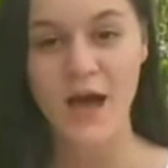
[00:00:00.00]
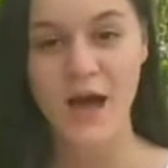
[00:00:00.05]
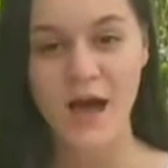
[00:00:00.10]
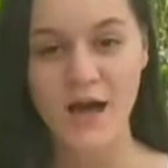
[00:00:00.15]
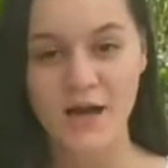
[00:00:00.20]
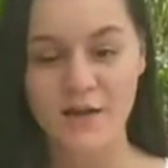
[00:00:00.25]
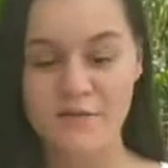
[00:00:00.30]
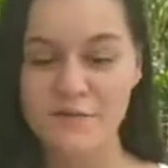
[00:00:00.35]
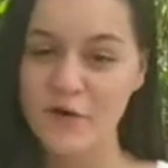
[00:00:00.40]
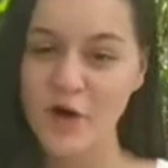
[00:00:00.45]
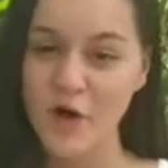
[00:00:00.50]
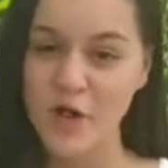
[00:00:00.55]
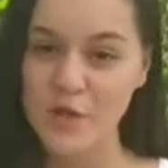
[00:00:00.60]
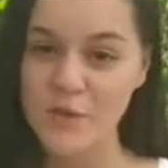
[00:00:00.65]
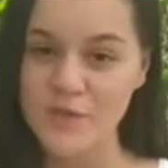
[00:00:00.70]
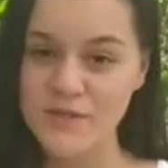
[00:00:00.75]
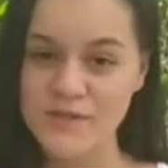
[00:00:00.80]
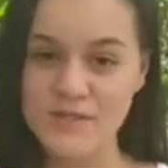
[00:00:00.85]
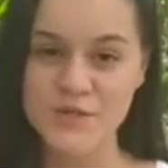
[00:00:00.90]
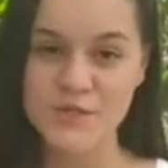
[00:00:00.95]
I've
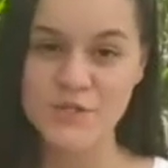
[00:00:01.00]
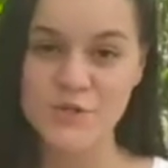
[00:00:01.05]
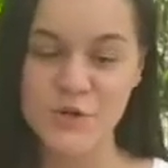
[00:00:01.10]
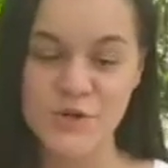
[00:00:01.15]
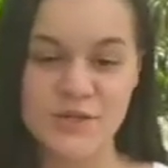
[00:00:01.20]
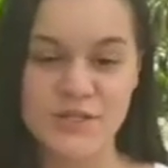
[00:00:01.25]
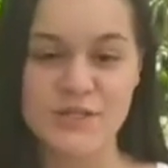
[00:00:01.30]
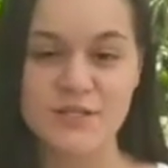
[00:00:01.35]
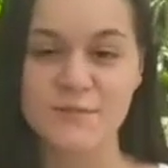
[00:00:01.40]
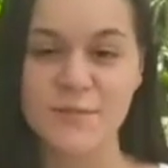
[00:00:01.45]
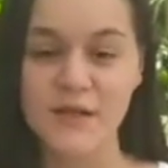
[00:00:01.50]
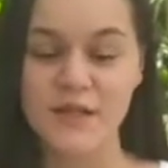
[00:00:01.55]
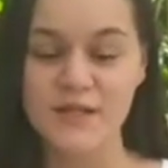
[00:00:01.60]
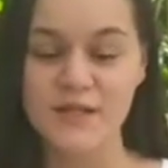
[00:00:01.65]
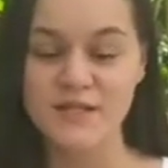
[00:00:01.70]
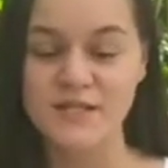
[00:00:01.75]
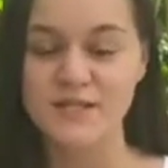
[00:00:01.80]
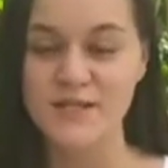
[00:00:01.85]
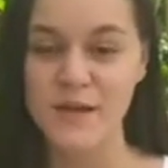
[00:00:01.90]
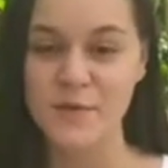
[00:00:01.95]
always enjoyed
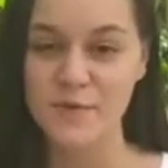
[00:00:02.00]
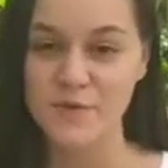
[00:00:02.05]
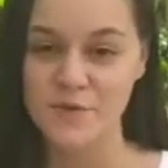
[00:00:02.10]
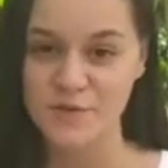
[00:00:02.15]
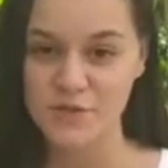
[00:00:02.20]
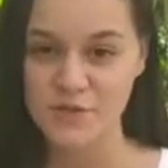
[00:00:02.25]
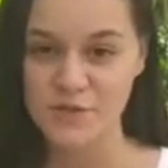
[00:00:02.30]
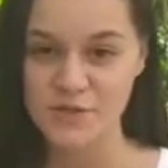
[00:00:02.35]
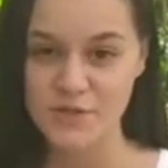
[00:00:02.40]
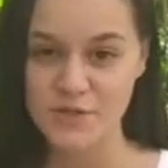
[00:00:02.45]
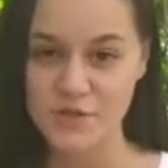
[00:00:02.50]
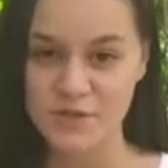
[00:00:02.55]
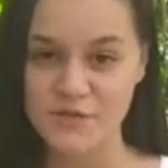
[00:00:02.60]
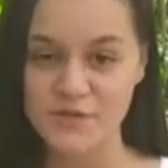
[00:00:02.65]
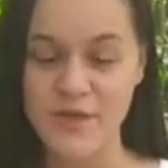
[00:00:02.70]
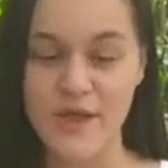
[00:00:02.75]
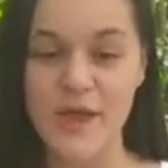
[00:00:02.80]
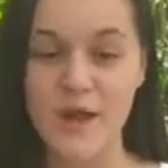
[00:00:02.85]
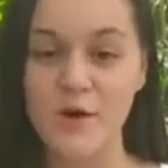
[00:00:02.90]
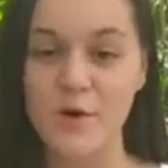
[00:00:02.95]
spending time with children.
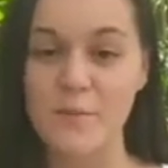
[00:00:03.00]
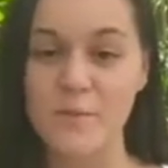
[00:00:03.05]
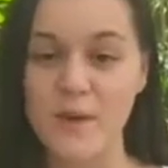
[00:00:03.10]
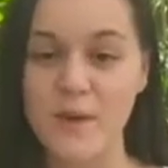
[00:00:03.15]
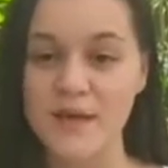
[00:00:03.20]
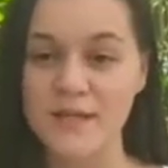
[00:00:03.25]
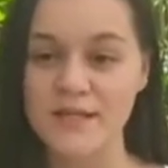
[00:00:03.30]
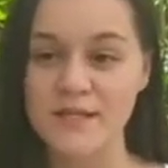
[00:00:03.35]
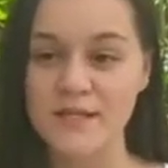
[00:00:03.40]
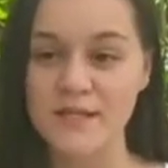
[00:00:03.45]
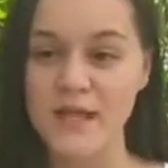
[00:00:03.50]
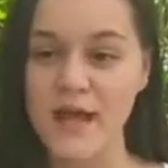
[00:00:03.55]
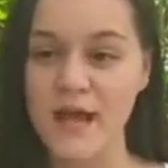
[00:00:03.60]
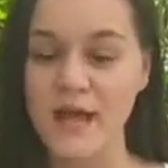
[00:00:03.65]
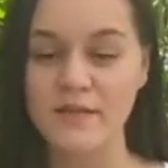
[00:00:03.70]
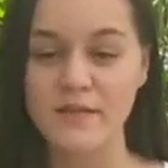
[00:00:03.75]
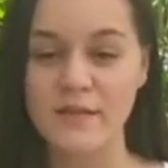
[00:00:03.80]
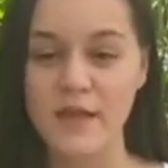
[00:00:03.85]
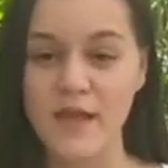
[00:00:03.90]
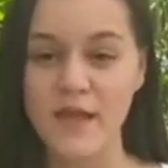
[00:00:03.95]
They are amazing
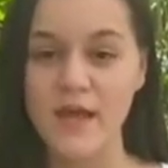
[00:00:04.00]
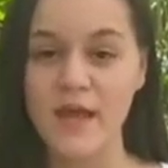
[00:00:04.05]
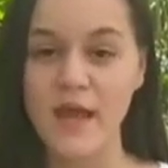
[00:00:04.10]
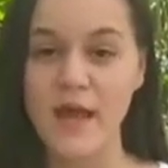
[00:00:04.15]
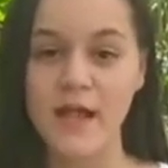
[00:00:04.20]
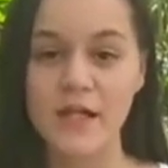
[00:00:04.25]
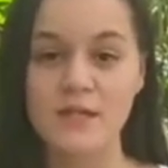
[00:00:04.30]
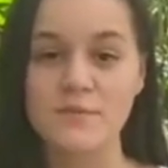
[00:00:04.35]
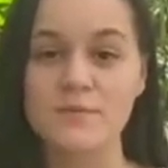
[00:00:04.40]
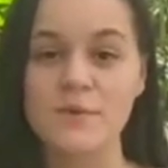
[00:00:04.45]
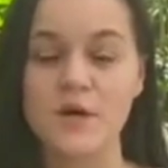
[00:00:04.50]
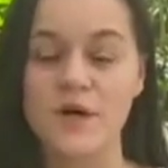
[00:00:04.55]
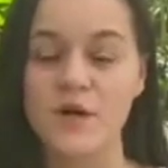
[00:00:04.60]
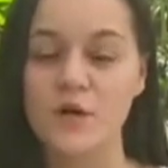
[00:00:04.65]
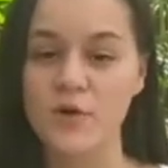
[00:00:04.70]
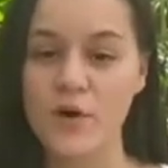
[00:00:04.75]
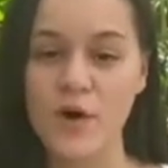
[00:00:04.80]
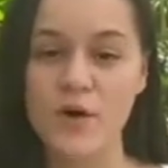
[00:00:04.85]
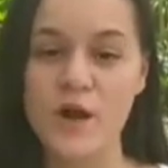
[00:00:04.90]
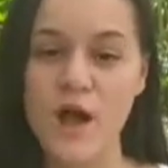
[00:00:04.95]
and they help
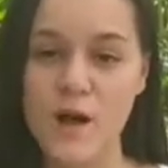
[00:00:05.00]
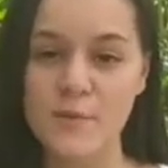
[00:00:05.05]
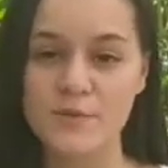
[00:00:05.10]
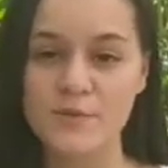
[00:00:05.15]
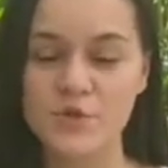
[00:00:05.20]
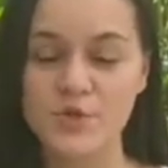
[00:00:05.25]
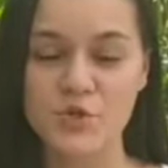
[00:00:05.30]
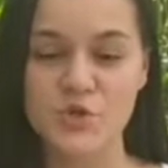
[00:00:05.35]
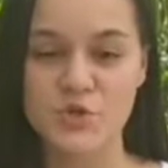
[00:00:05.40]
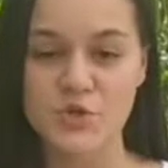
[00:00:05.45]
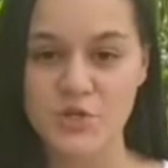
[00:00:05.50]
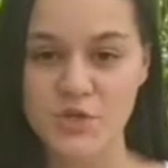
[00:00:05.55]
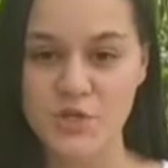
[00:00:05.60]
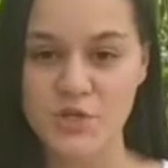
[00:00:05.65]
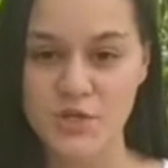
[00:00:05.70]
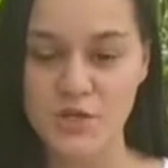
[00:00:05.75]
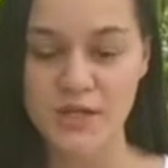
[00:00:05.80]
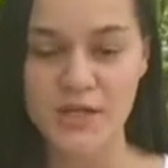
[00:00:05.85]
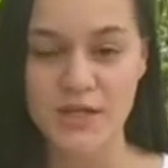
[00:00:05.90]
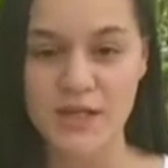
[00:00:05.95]
grown-ups to
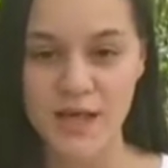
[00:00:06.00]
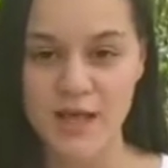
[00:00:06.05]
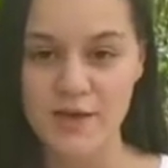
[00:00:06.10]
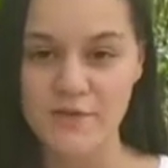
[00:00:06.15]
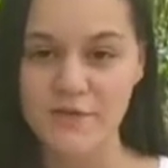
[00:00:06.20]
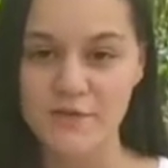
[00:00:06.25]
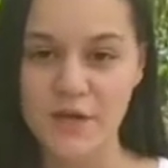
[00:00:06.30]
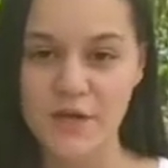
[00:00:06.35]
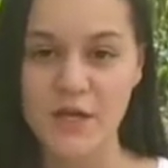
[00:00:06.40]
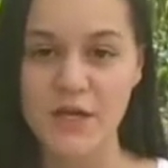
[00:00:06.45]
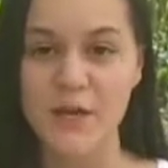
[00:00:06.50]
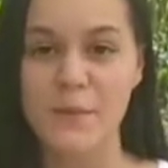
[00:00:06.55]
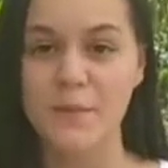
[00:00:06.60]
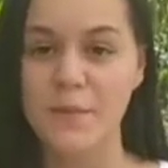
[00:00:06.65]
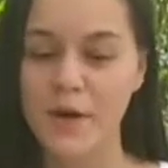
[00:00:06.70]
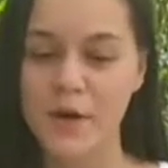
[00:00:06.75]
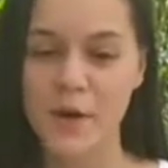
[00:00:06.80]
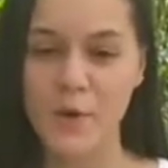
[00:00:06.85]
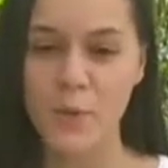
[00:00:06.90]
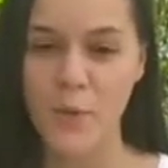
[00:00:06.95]
understand life in a
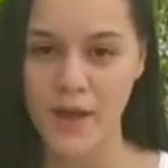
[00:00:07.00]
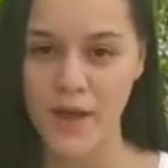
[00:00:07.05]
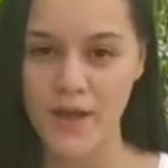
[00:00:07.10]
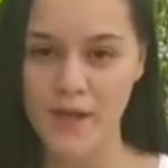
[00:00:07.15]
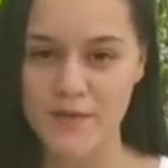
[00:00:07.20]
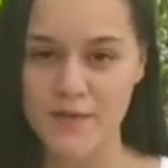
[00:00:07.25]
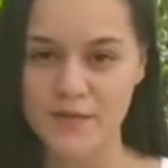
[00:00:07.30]
better way.